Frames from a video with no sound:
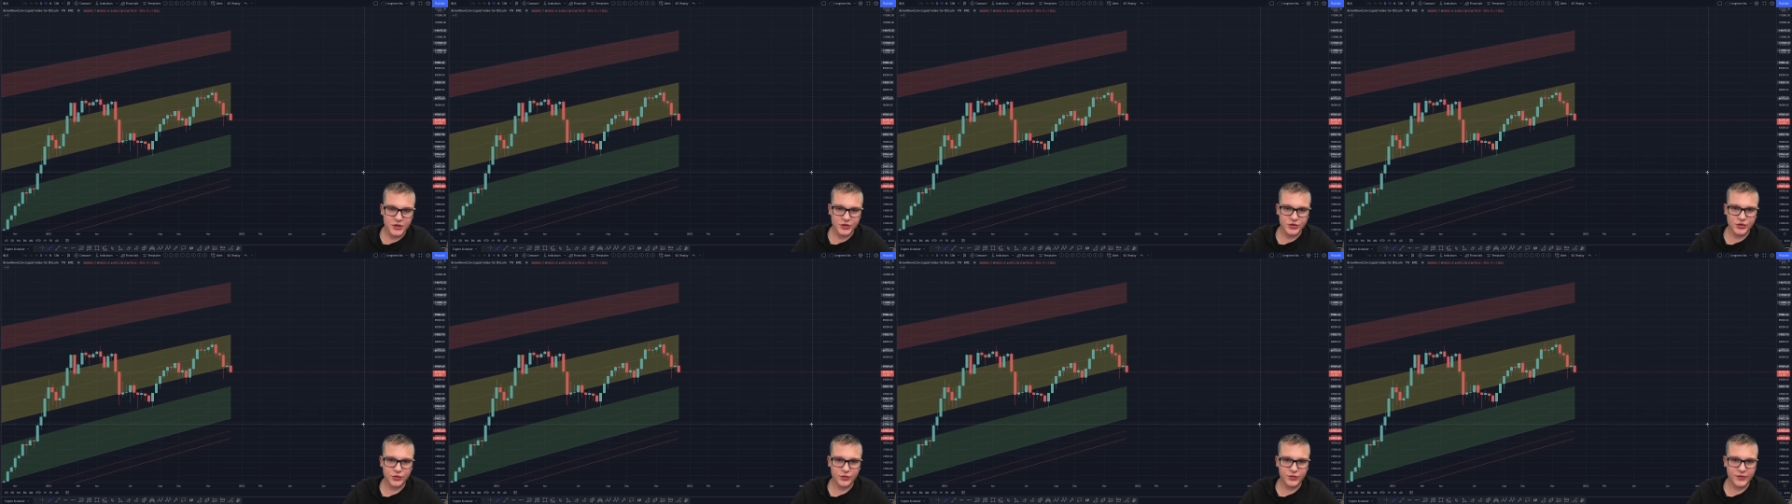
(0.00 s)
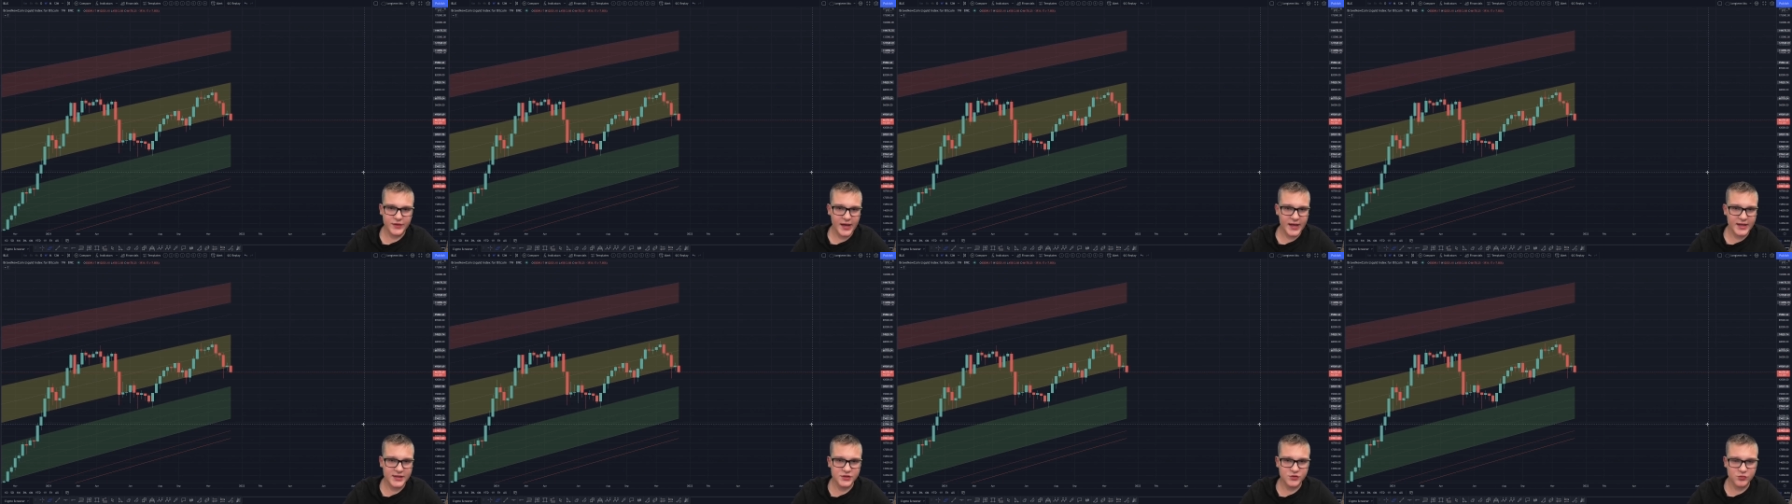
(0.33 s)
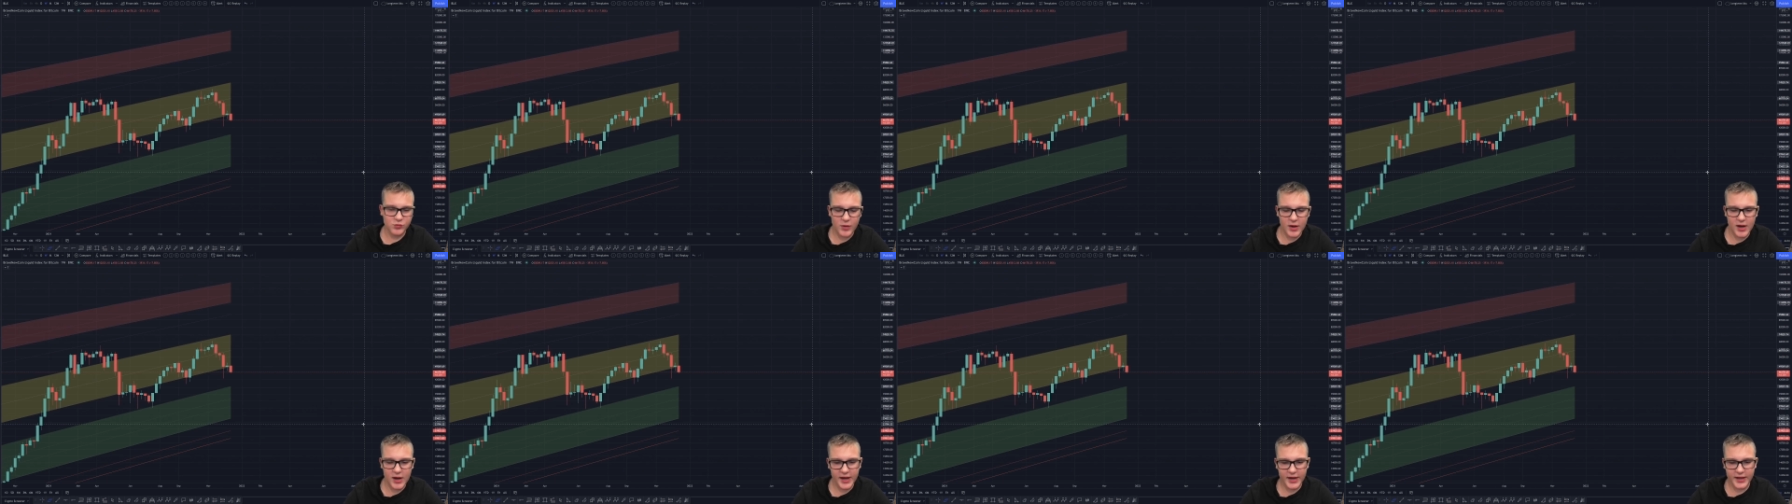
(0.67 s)
So that's
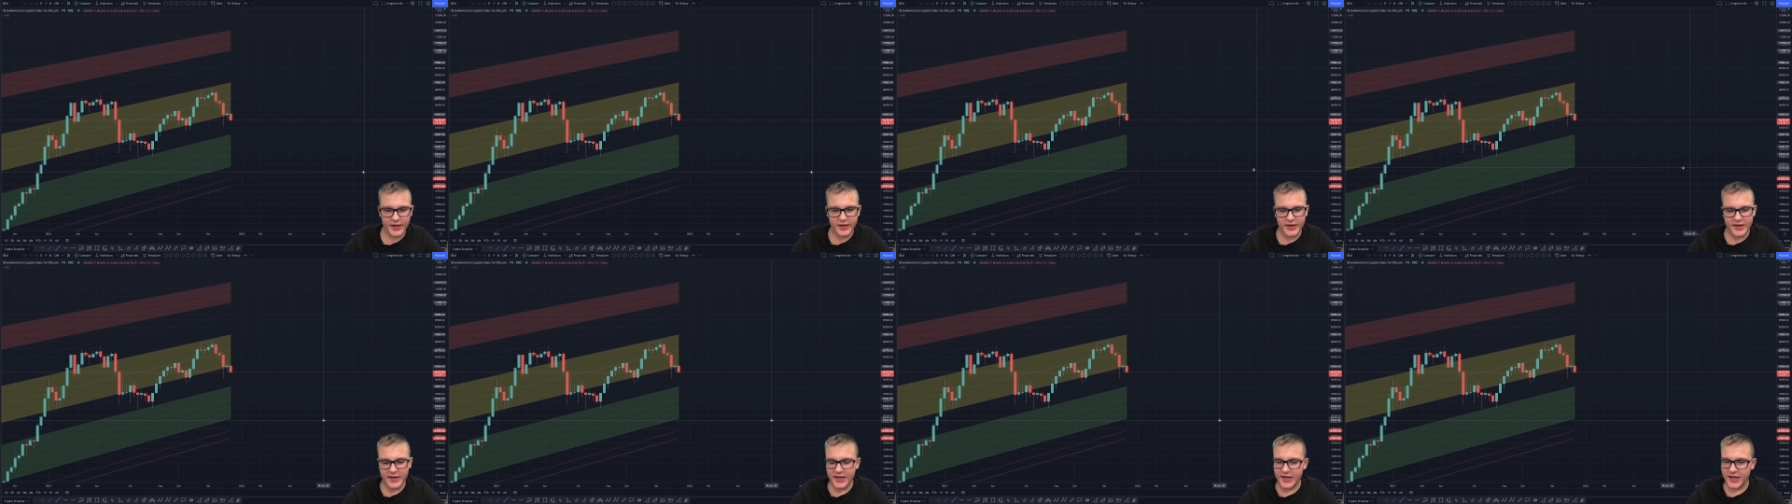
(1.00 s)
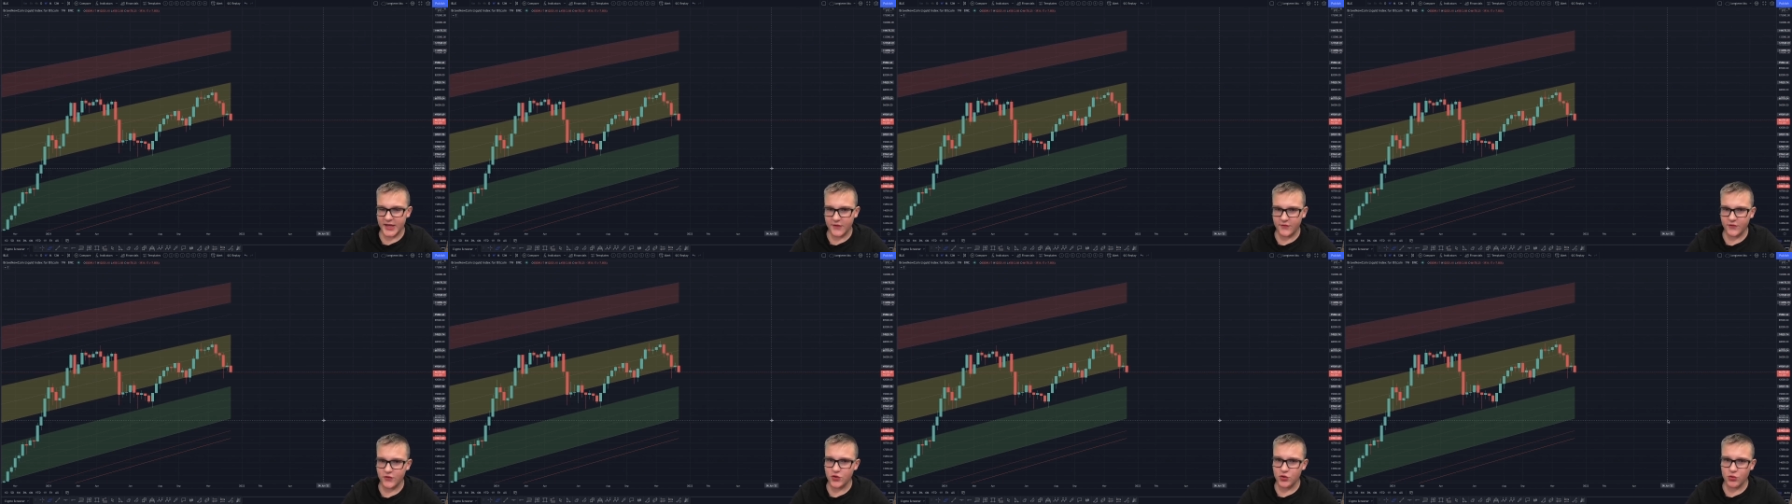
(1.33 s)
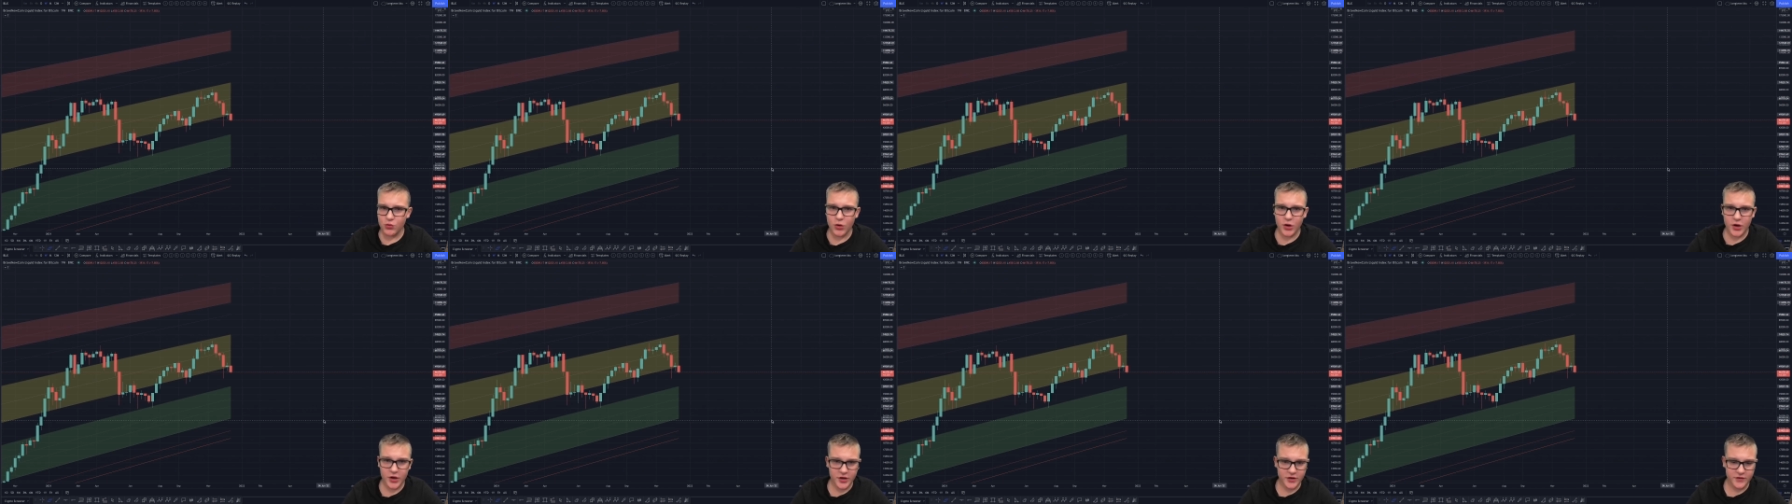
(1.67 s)
why if
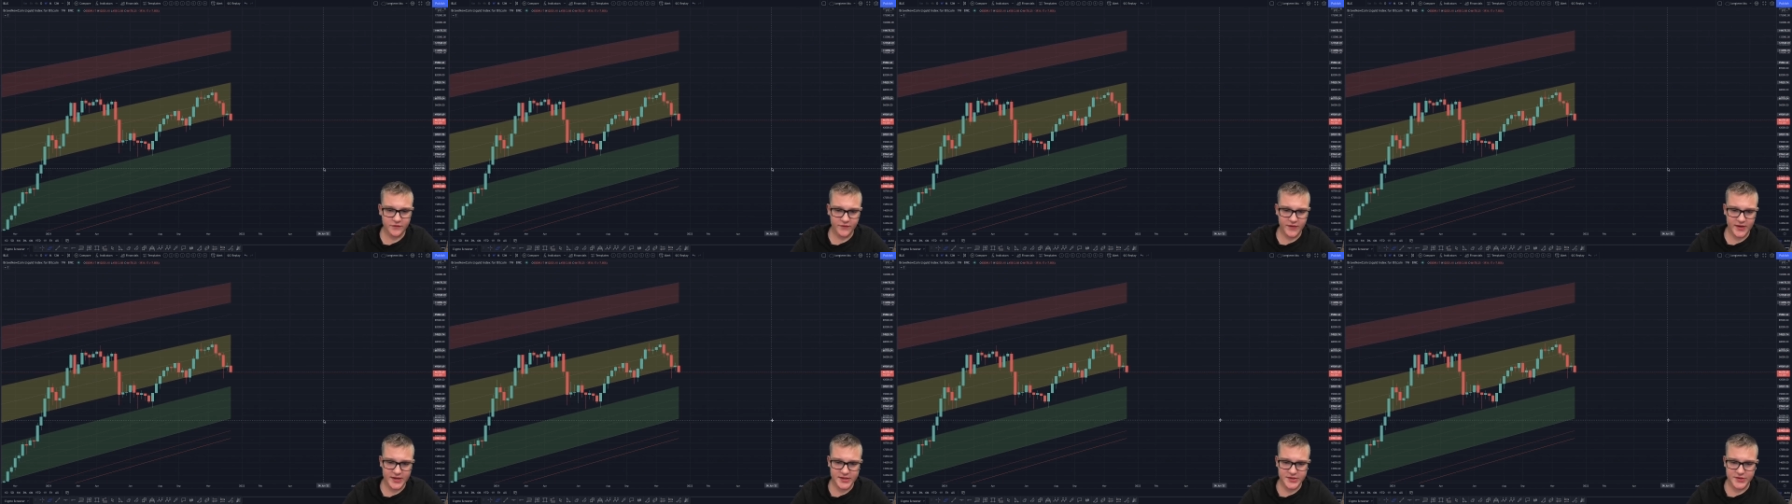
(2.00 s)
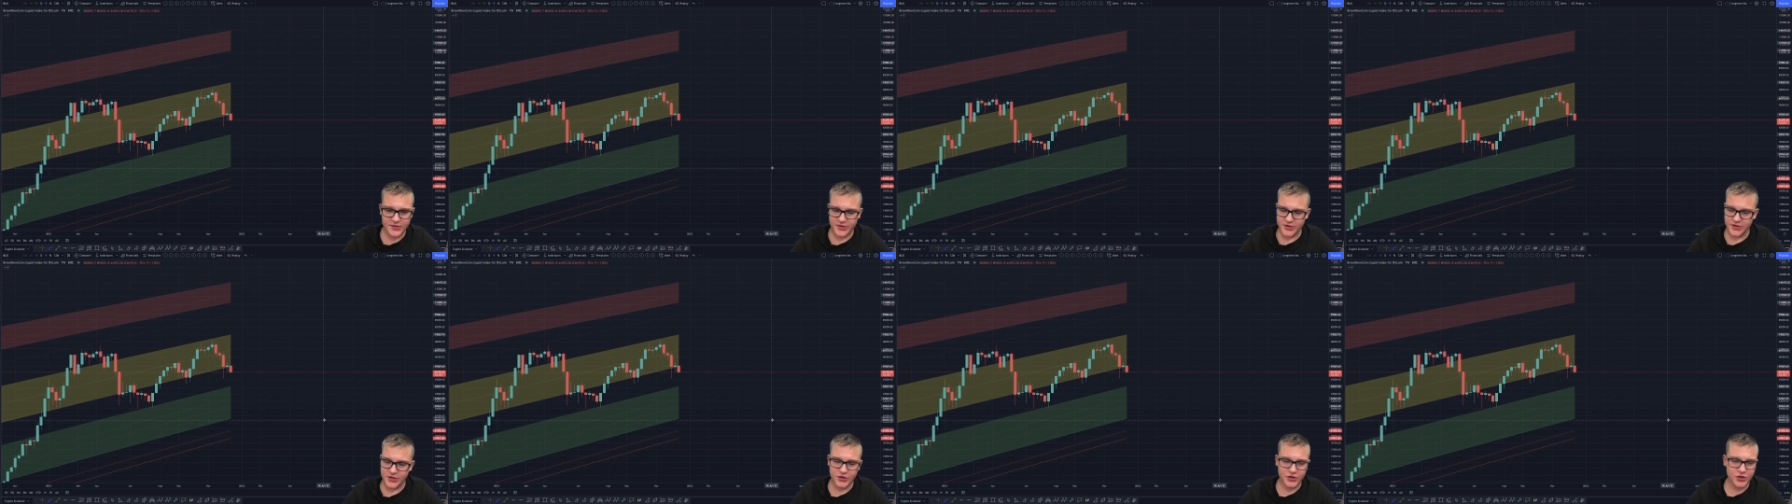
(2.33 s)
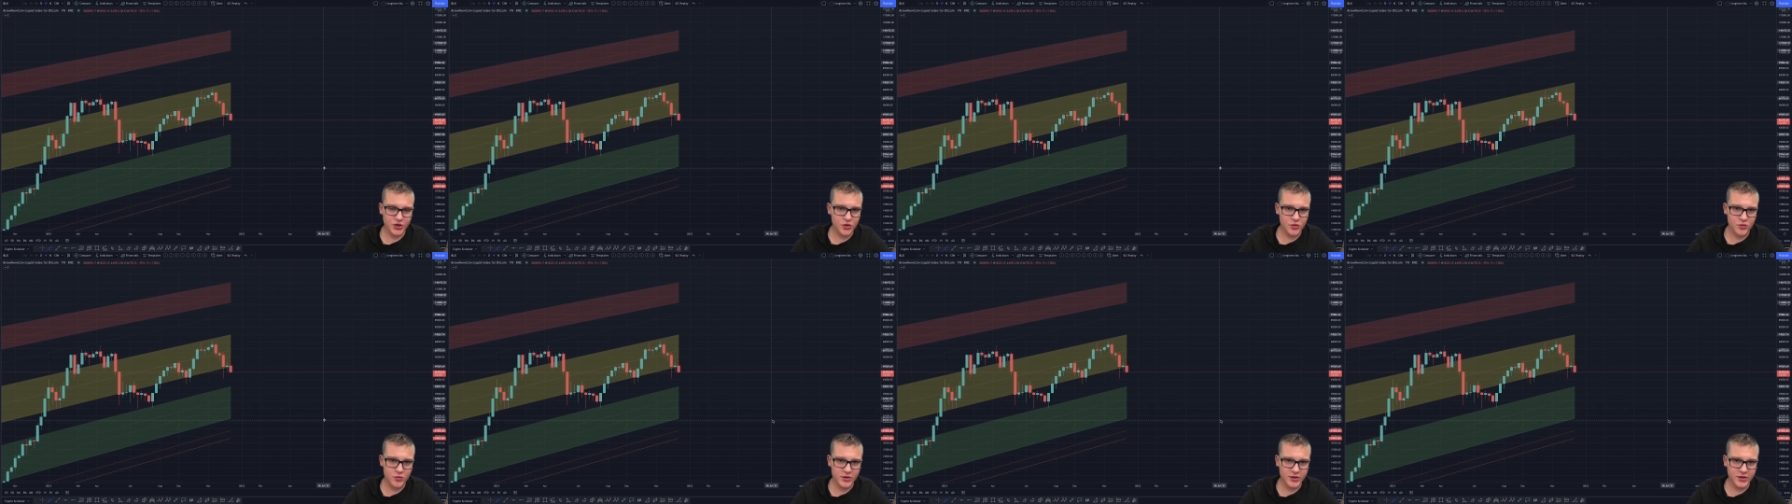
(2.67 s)
you are an investor and you
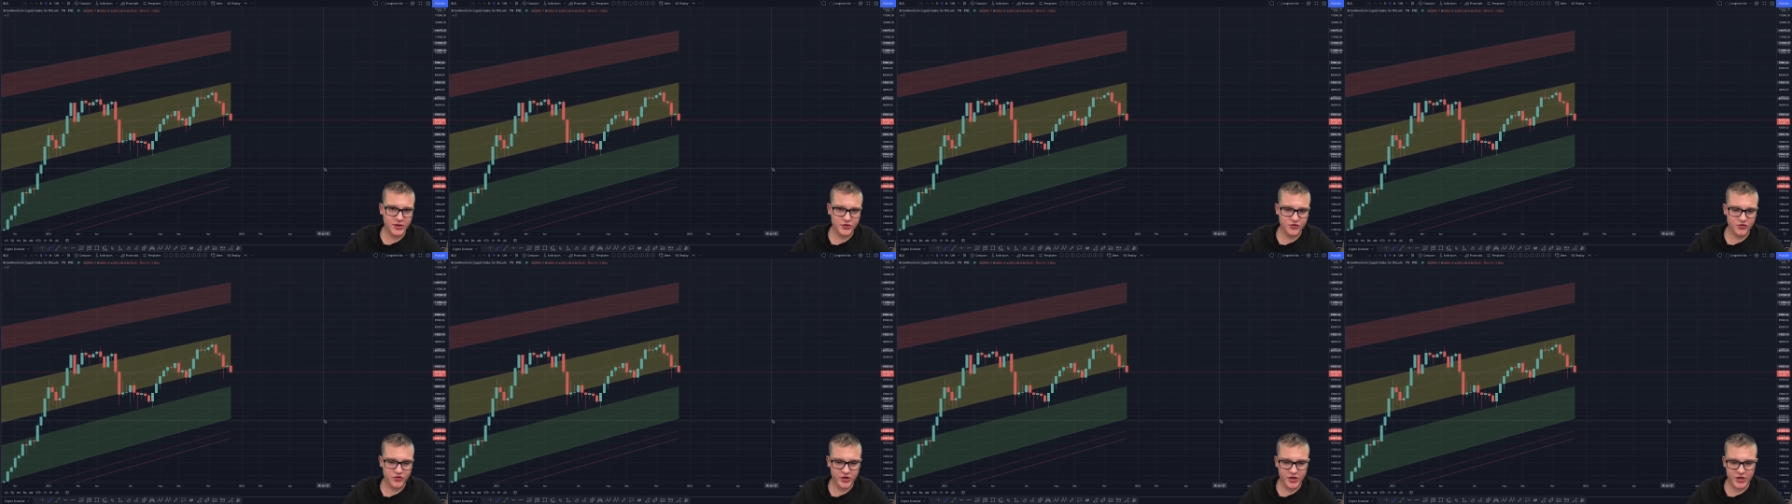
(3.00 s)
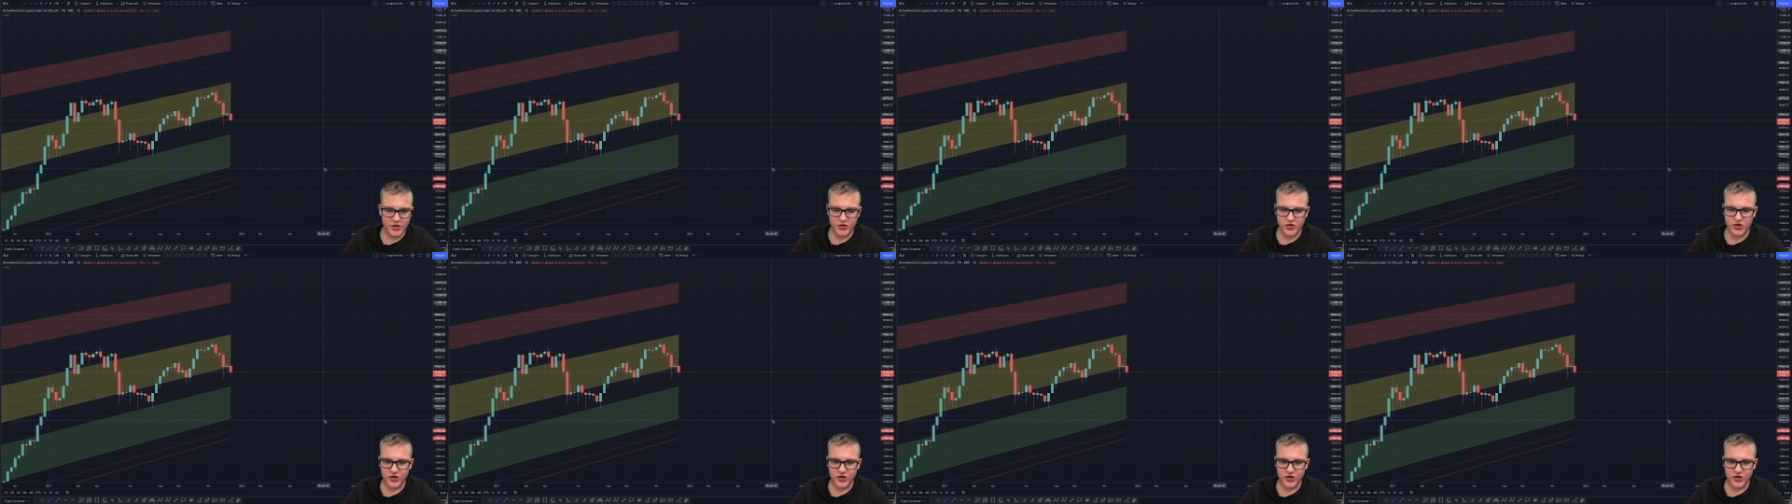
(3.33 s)
don't want to trade,